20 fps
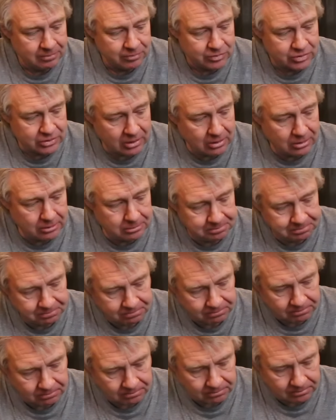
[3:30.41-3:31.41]
So
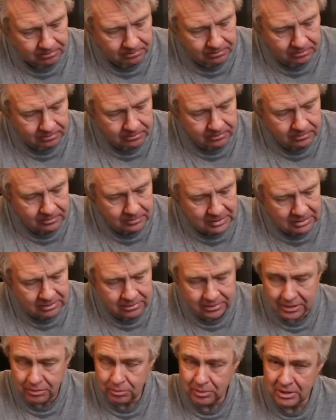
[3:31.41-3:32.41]

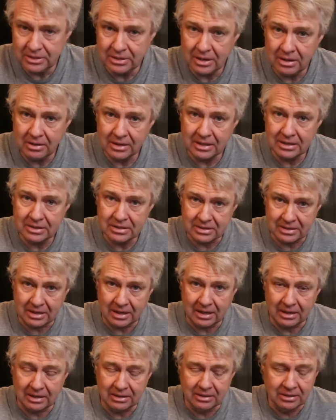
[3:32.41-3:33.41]
then we dug
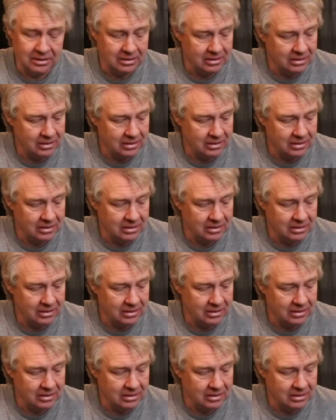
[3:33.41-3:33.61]
inside.